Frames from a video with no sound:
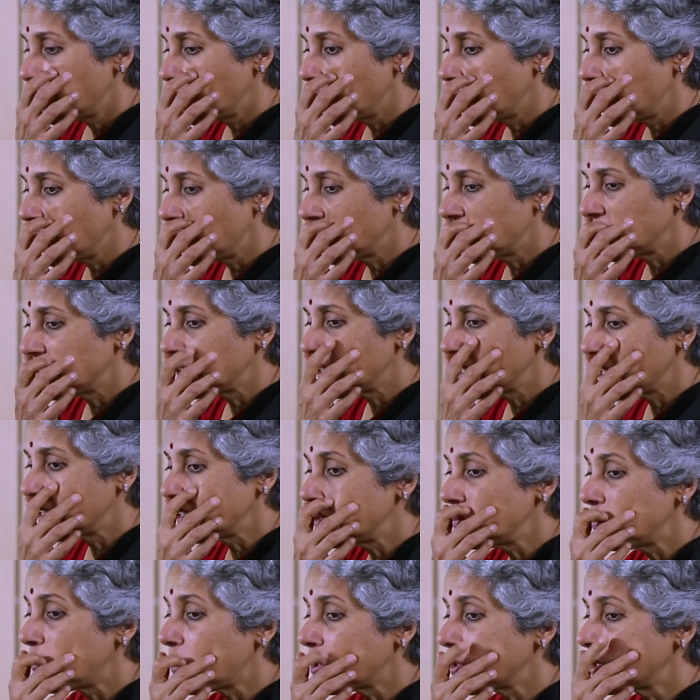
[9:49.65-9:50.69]
And the other
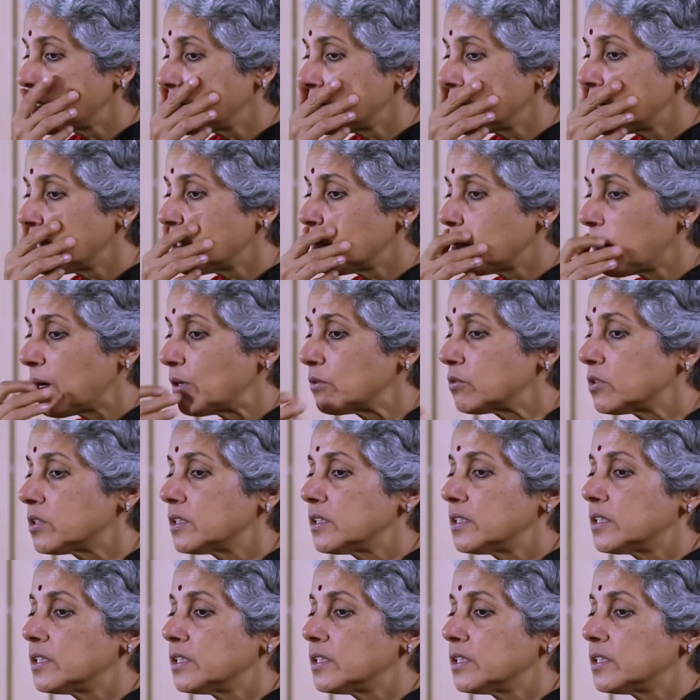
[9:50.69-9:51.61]
important thing about